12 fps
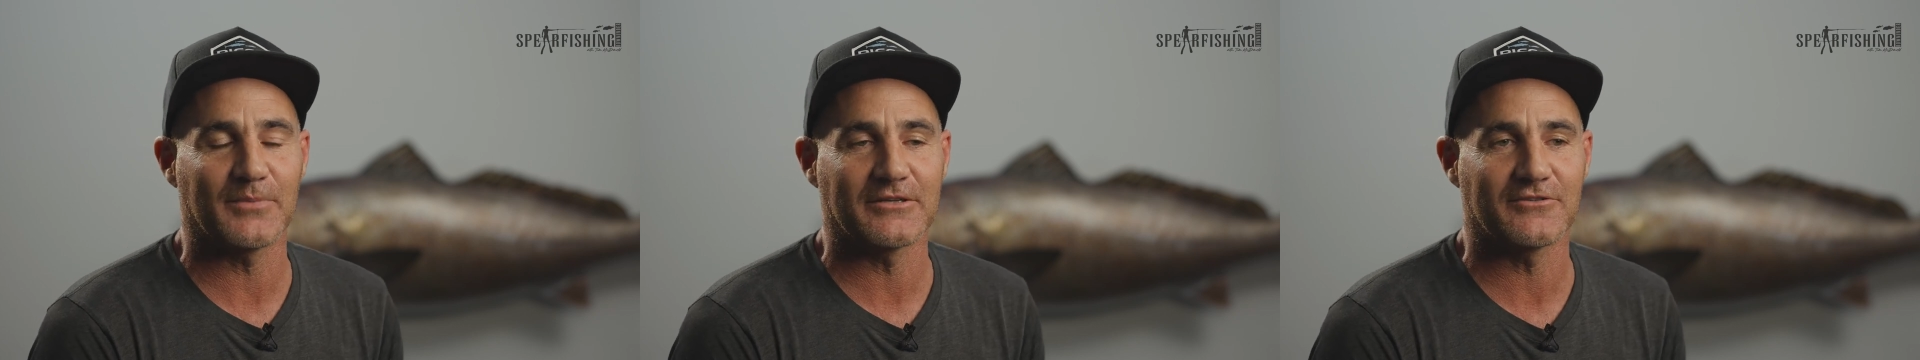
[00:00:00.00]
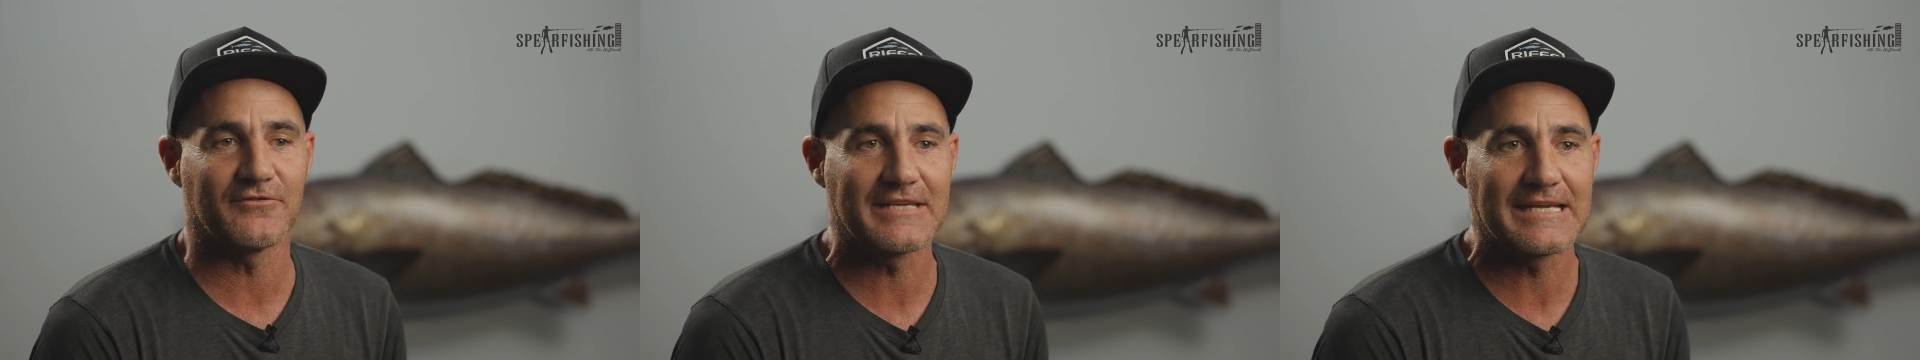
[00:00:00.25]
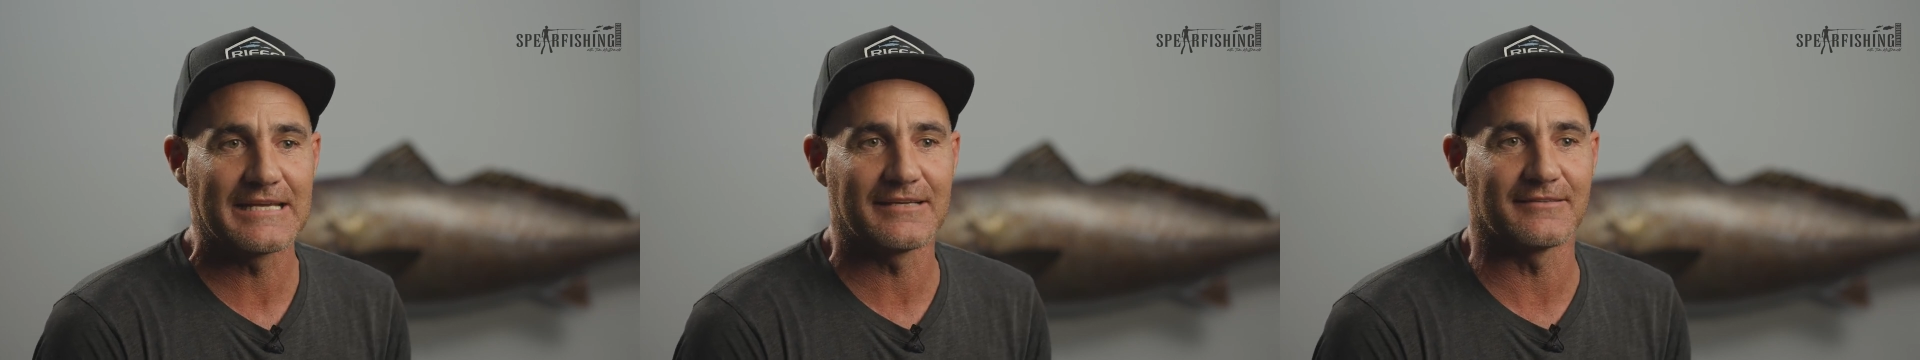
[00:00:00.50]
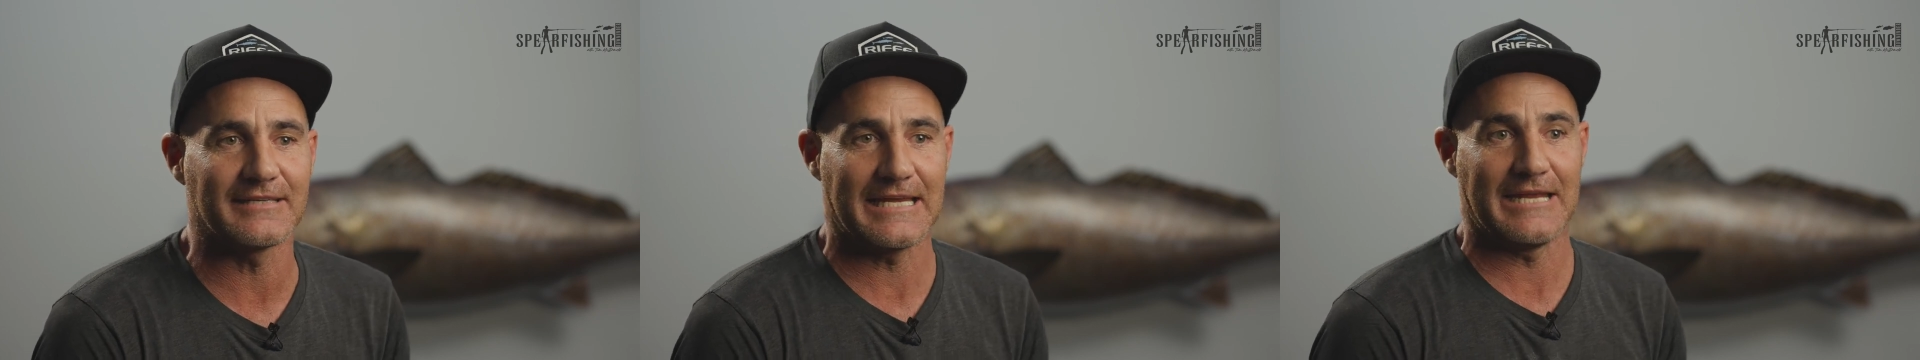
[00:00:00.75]
bunch of
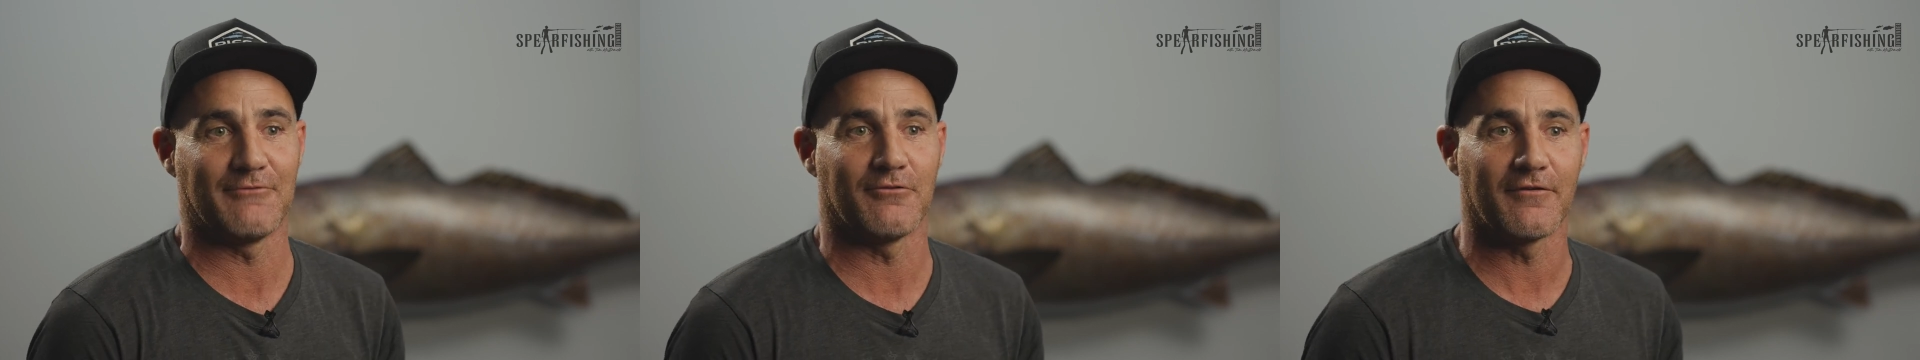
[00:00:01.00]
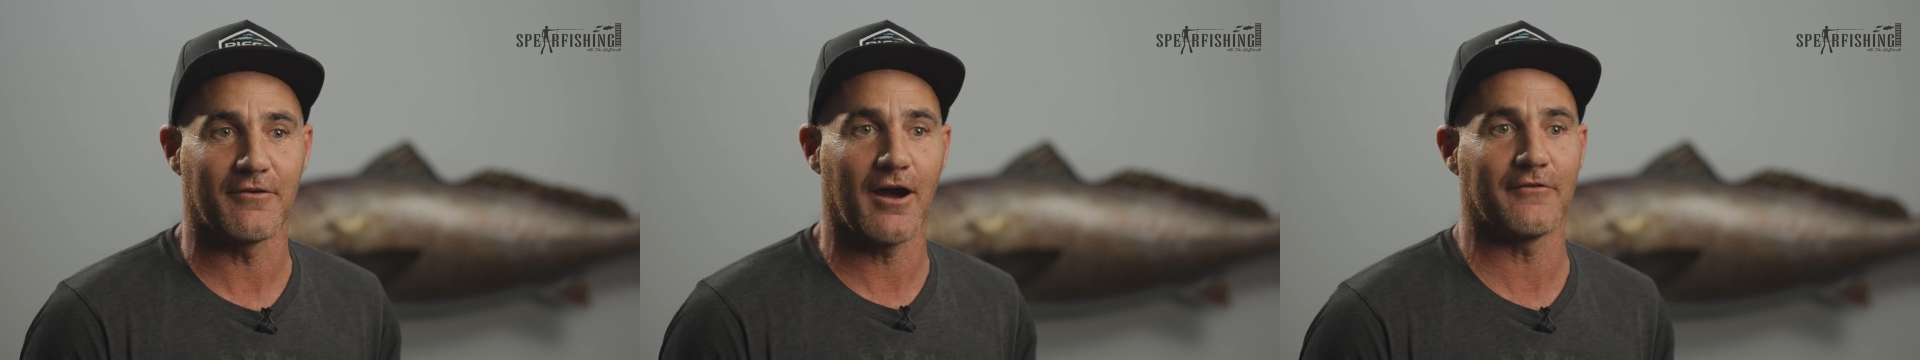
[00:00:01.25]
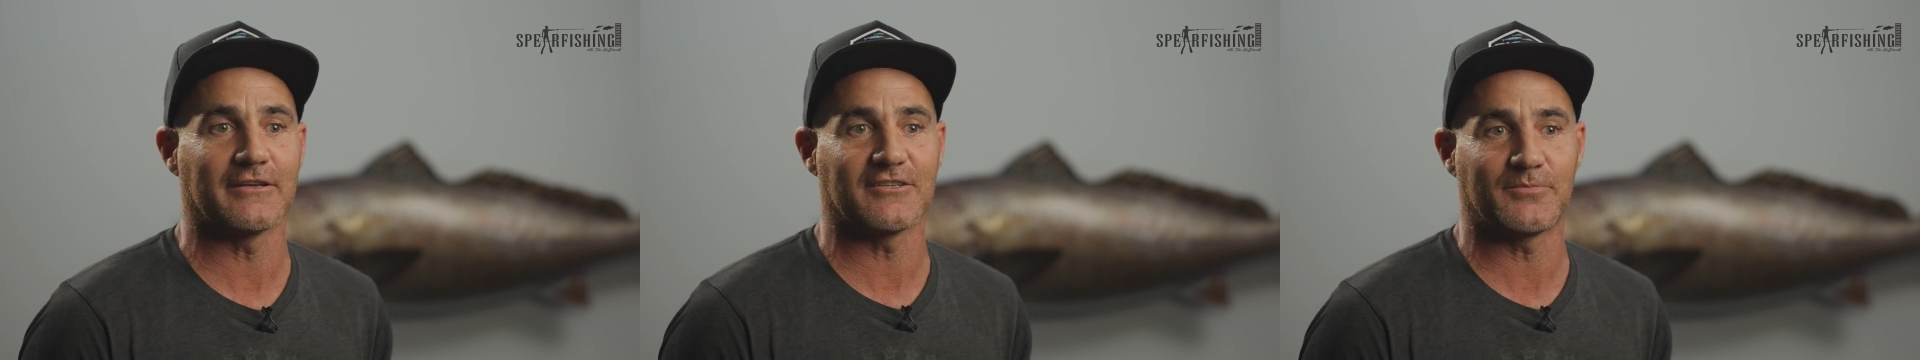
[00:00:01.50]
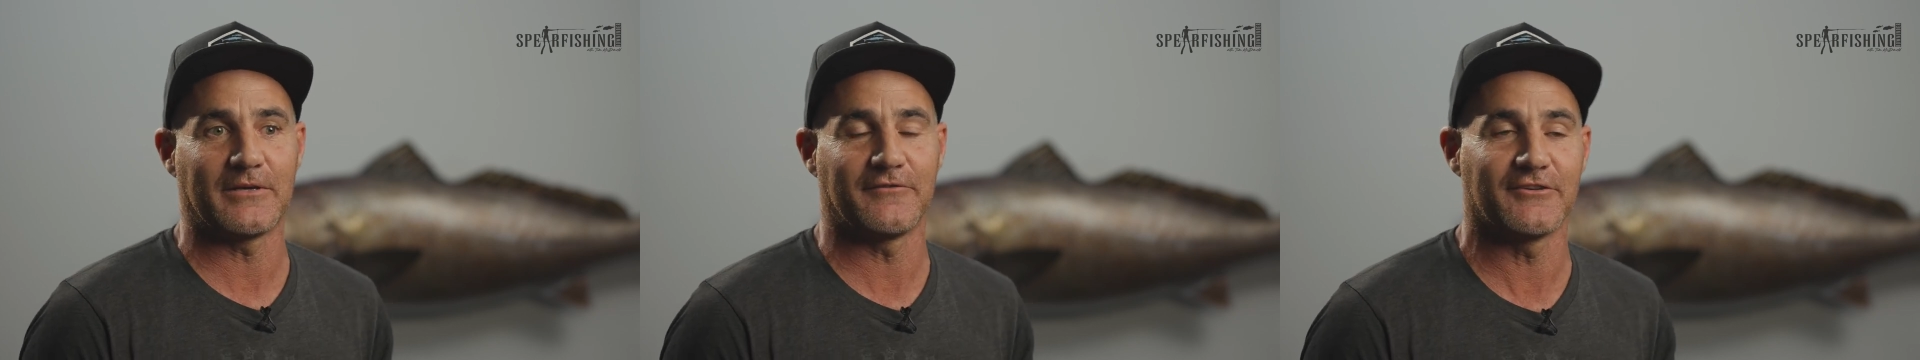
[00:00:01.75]
years in reviving
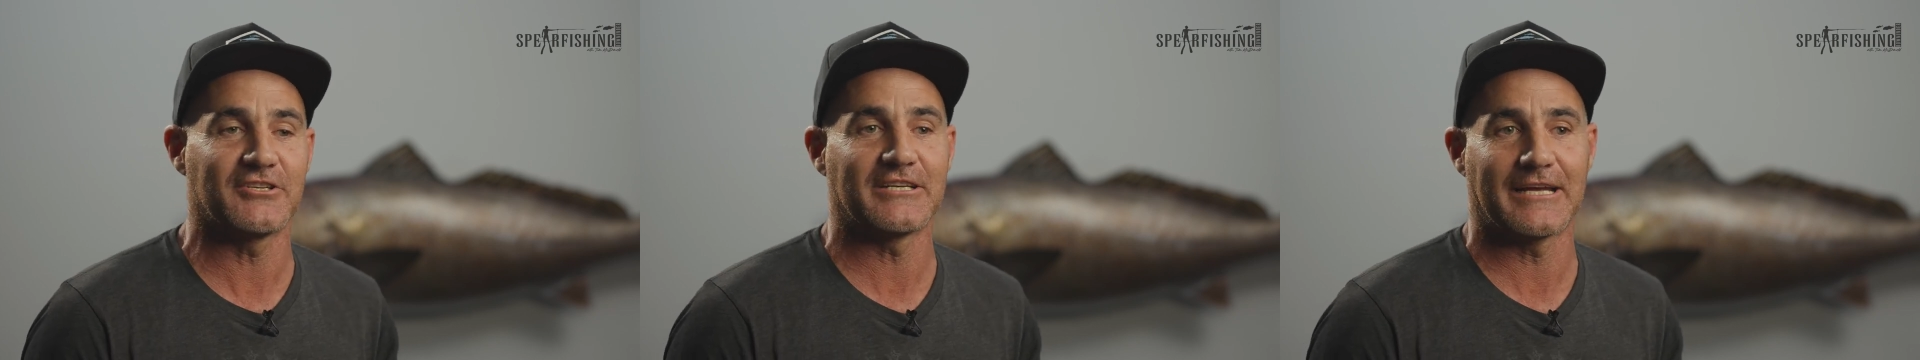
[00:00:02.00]
Spearfishing